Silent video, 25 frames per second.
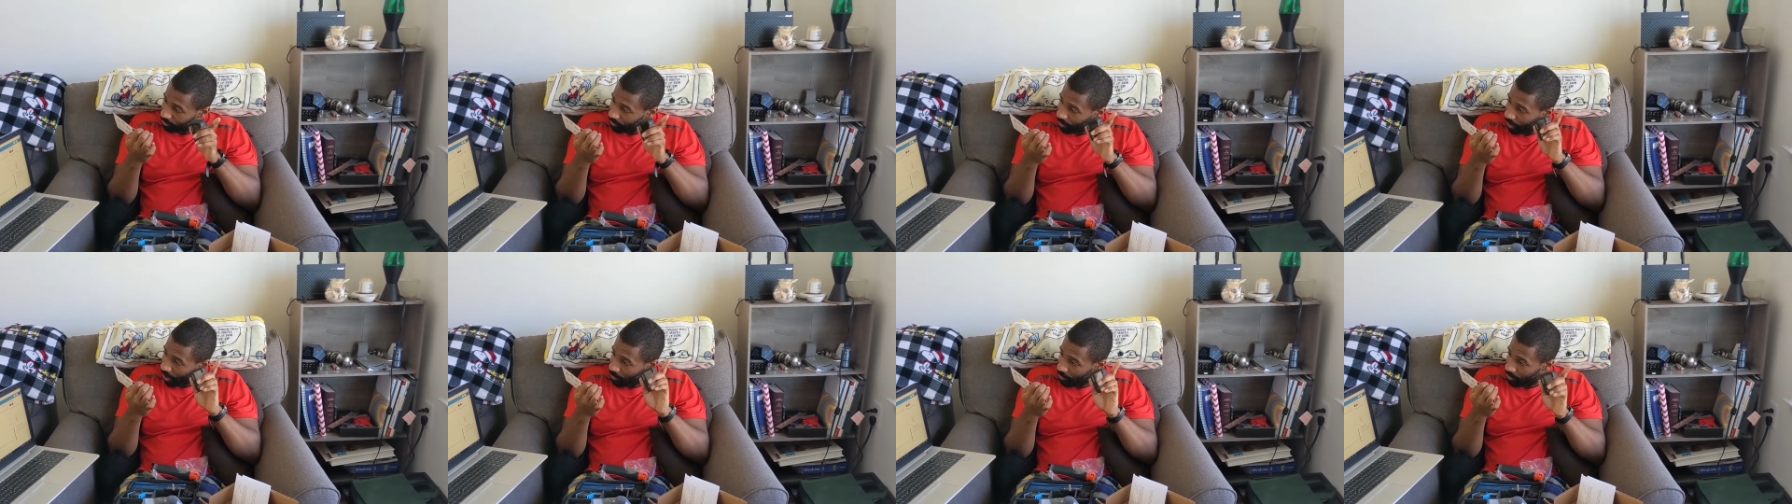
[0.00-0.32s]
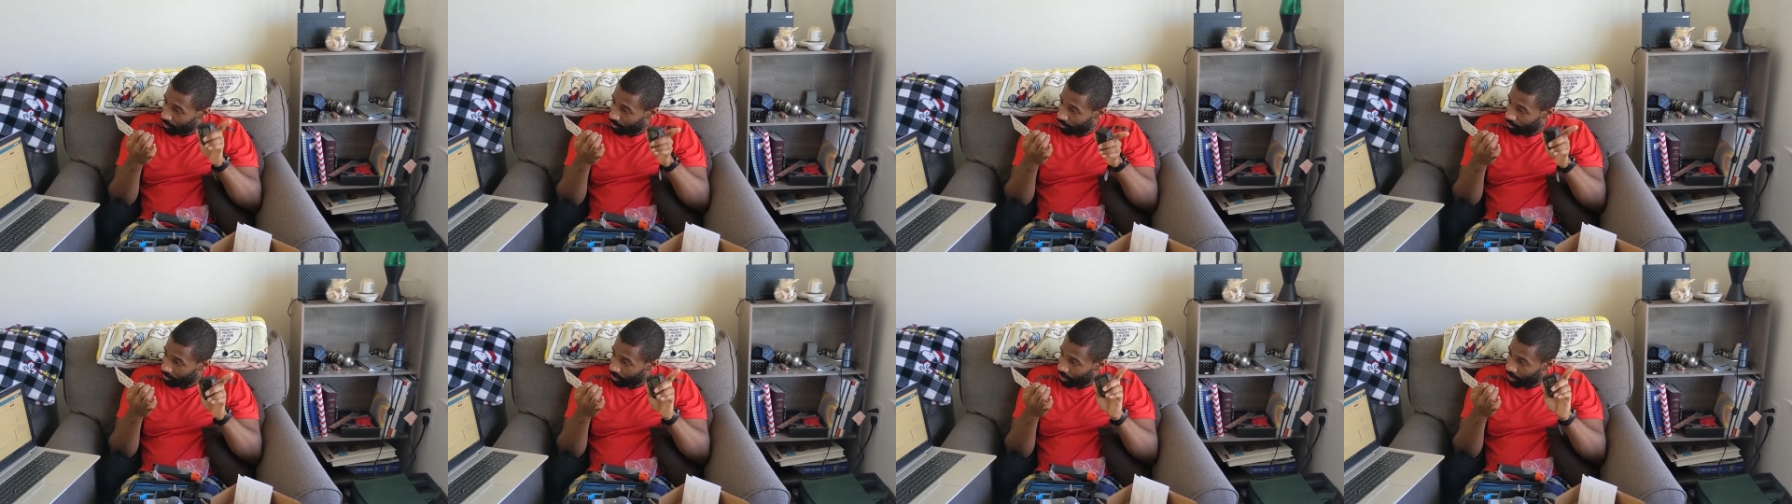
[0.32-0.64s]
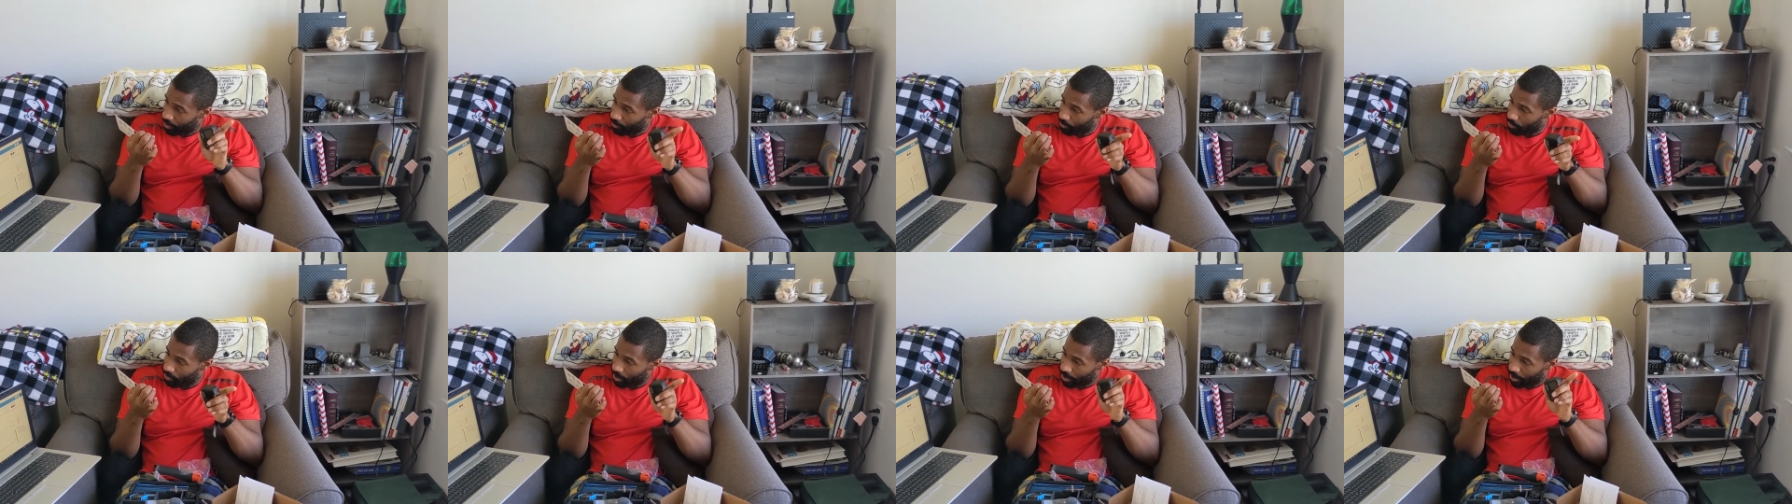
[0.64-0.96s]
I'm just
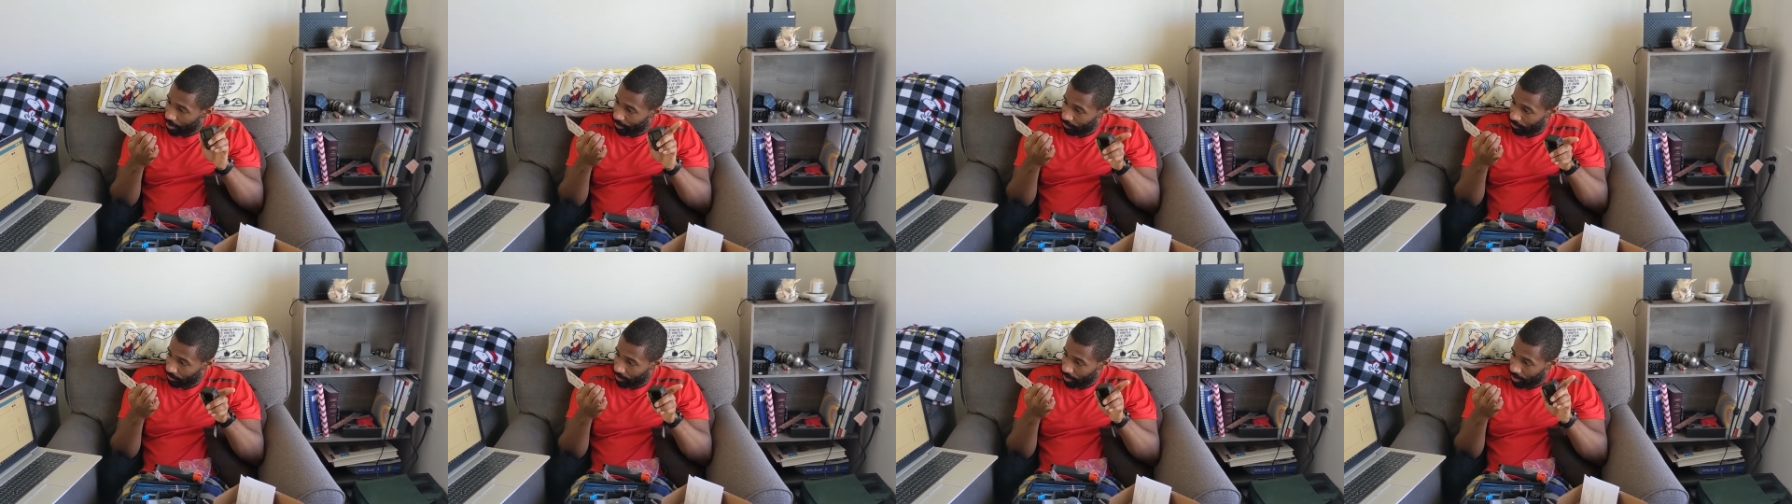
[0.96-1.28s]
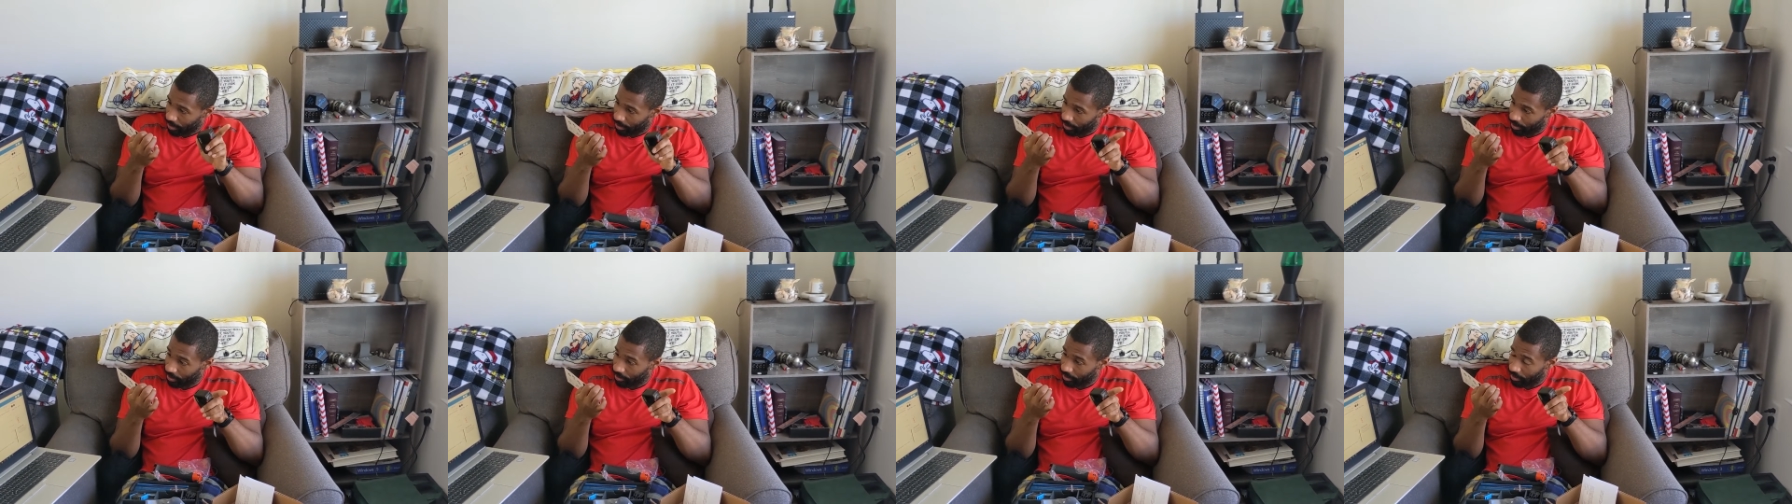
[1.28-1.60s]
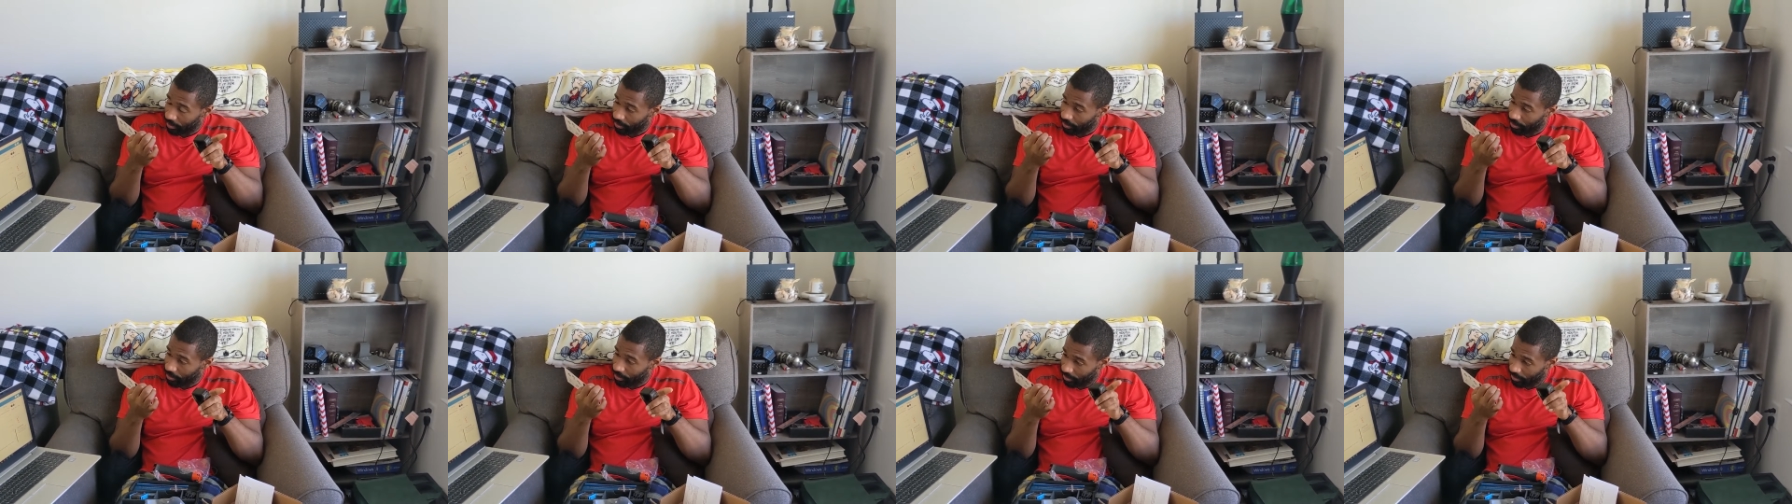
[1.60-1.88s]
saying pause for editing.